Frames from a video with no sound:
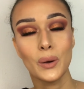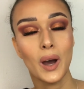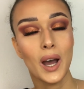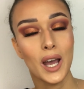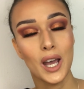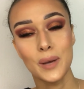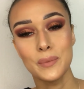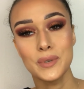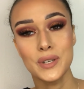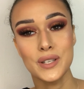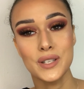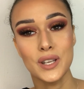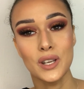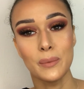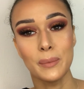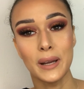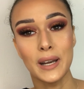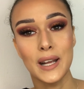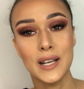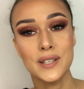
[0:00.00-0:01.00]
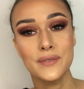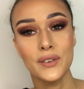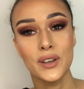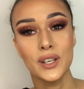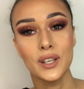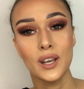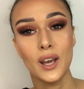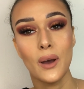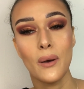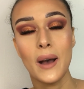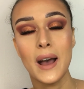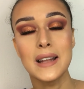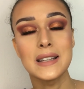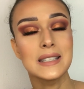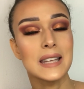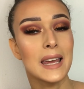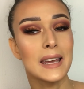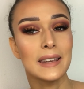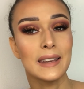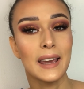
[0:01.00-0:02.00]
I hope to see you in my next video, and
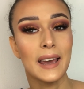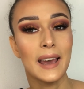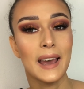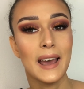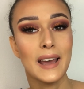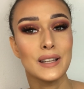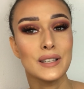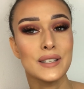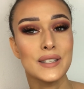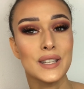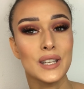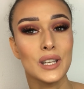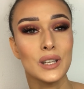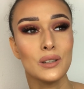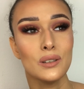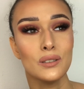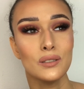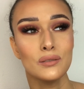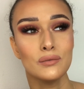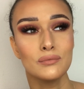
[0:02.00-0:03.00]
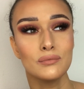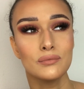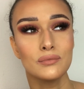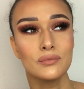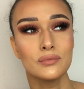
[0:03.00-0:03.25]
take care and see you.